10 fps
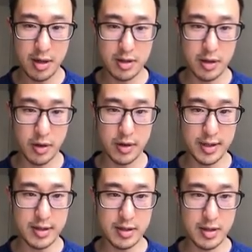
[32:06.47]
So this
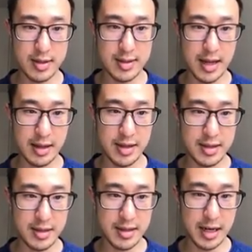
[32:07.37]
is like this
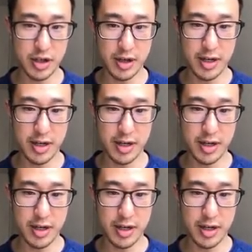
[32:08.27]
section here